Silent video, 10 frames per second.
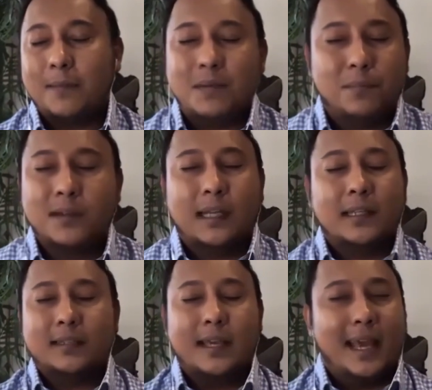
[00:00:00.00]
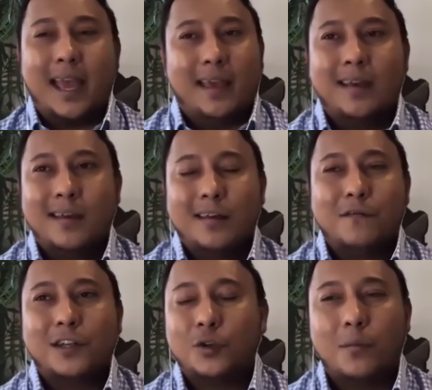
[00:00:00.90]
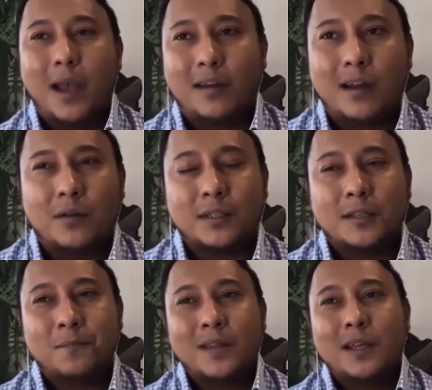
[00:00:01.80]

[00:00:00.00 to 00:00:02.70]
And people started saying, hey, virtual backgrounds.